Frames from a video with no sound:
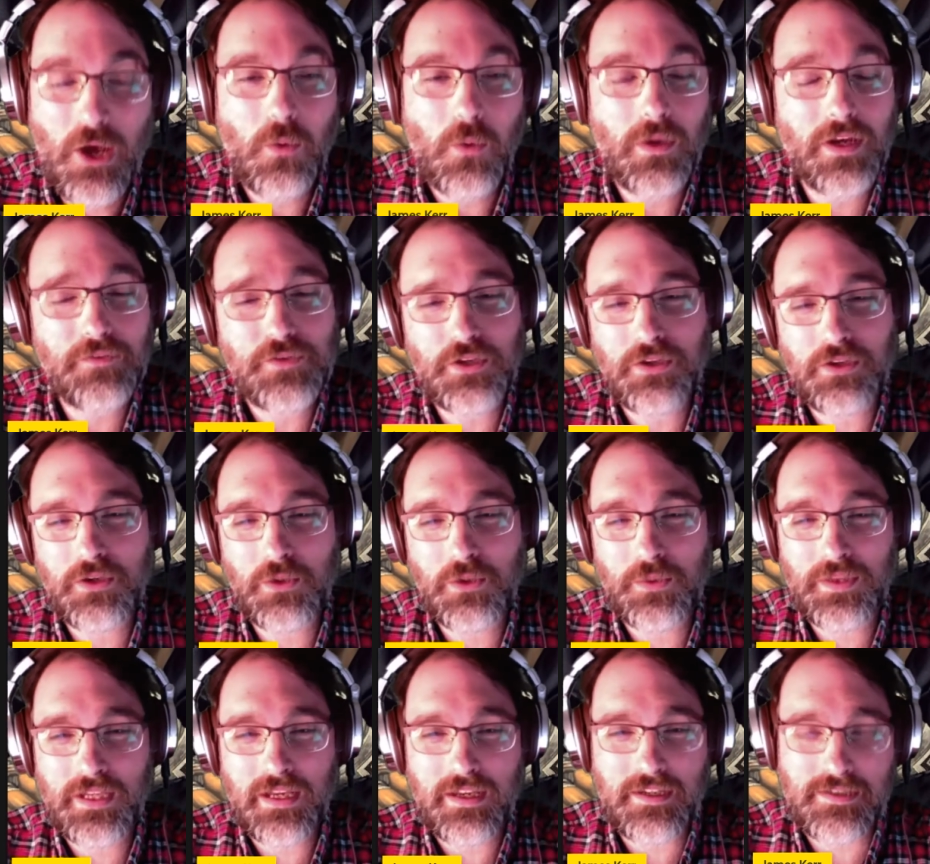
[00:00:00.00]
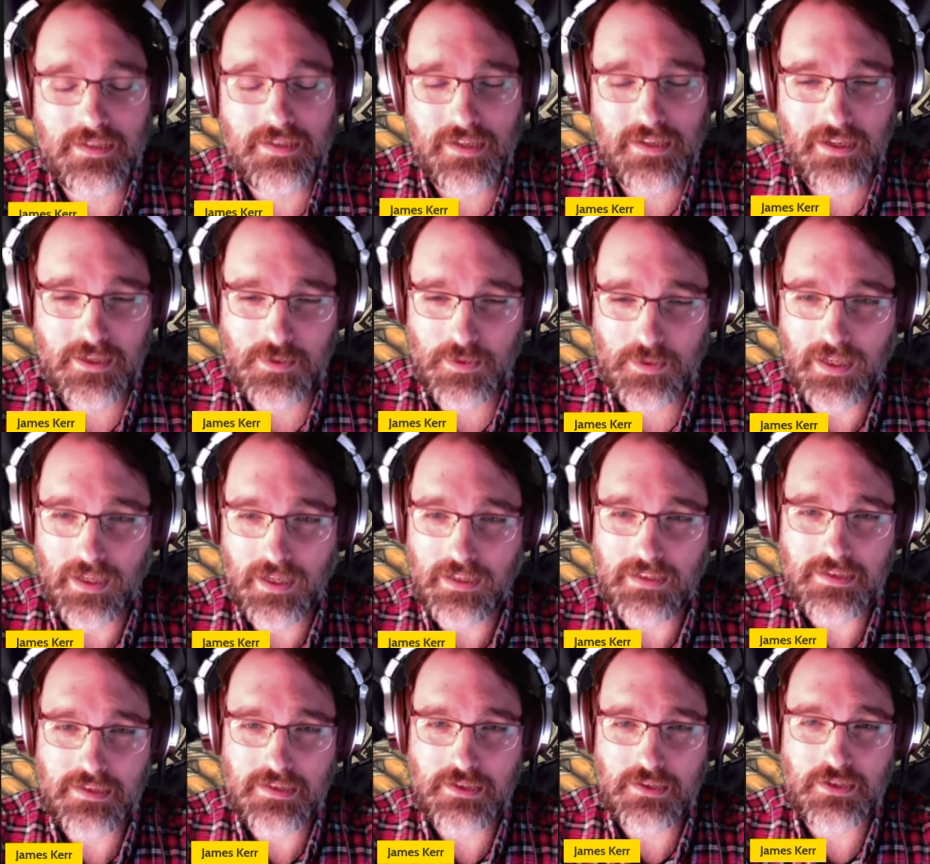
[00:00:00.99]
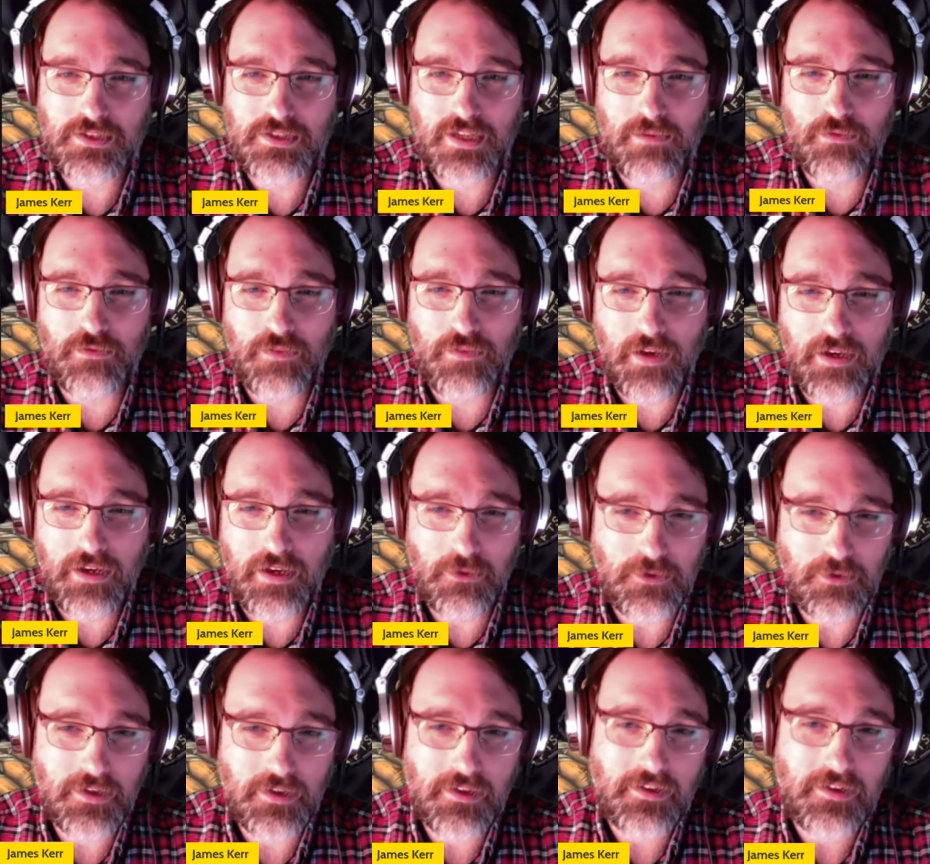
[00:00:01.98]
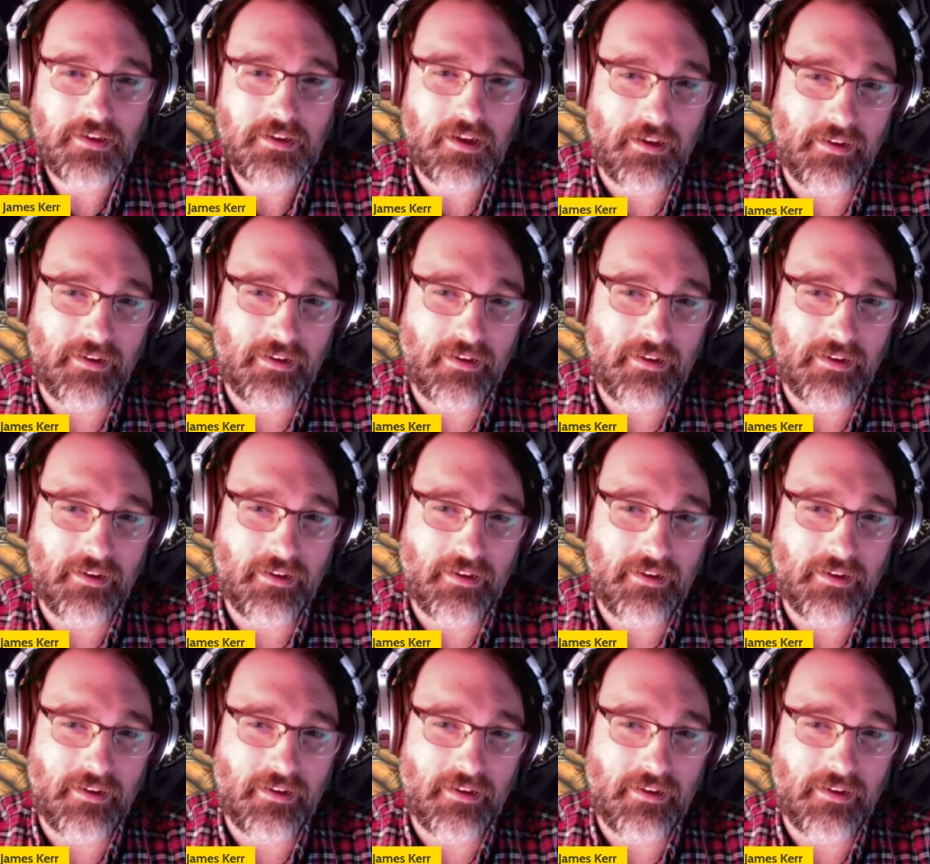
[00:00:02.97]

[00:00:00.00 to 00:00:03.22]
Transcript: well, if you don't know what the 80s and 90s were like, this is a good time to find out. Uh,